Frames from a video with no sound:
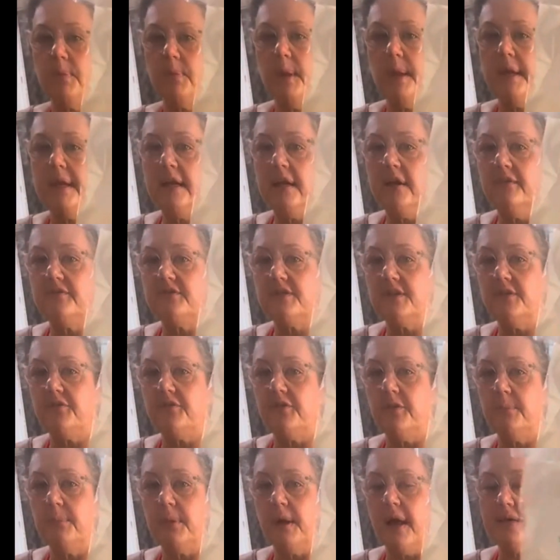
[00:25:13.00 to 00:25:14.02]
plenty of
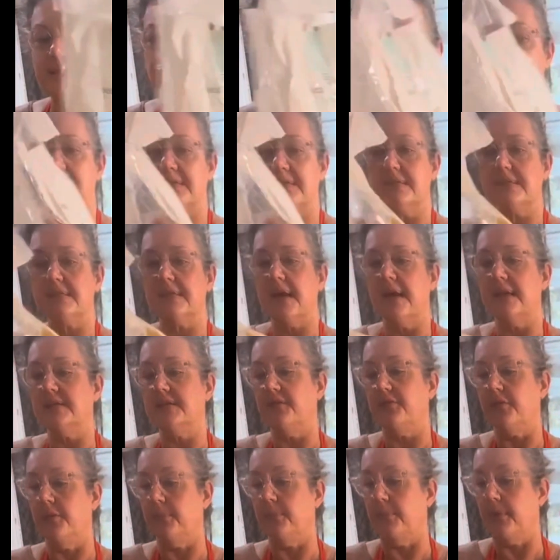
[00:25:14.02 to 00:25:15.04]
different places and
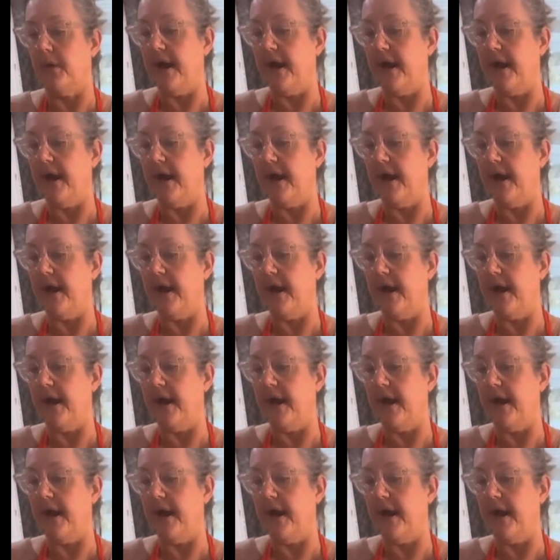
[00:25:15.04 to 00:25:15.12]
different